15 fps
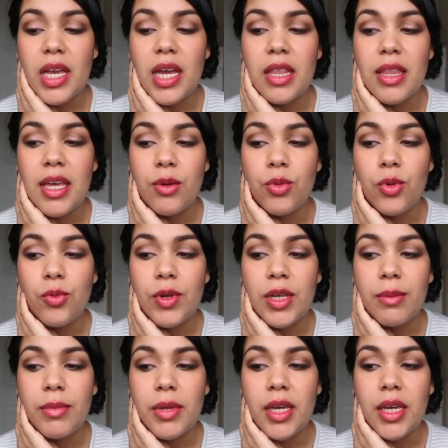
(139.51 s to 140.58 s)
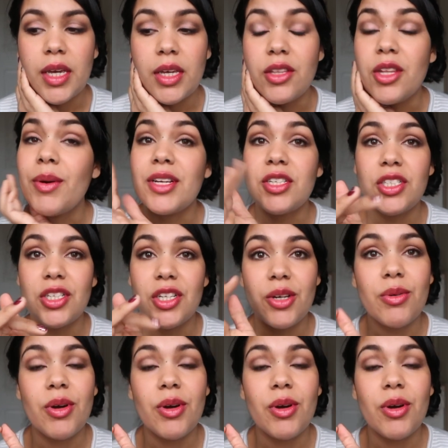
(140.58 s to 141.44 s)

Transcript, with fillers: And they will ring me, no actually no,